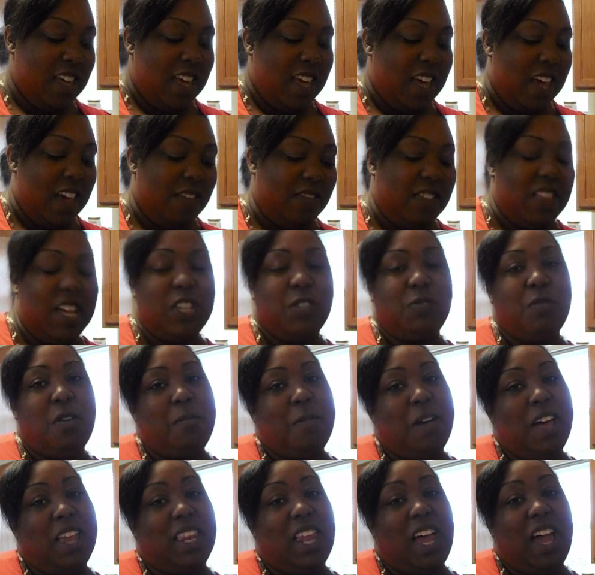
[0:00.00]
If that's what
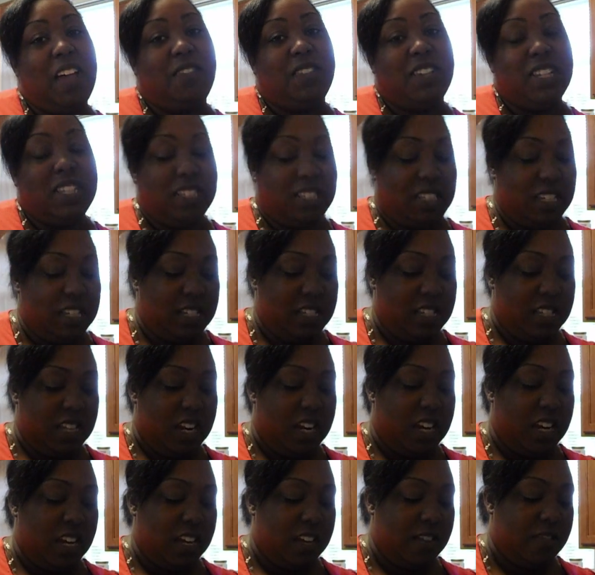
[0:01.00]
my life consisted
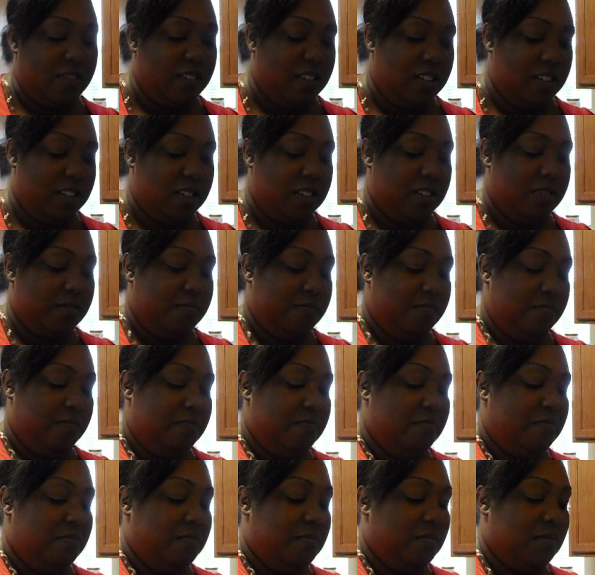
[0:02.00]
of,
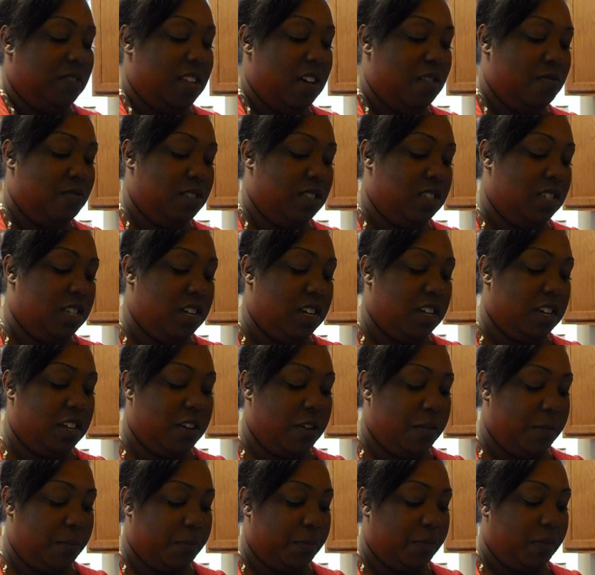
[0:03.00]
that would suck.
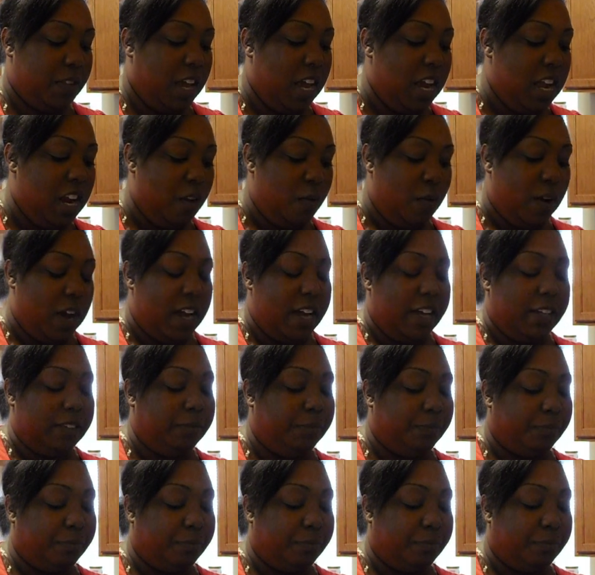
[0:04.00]
Anyway,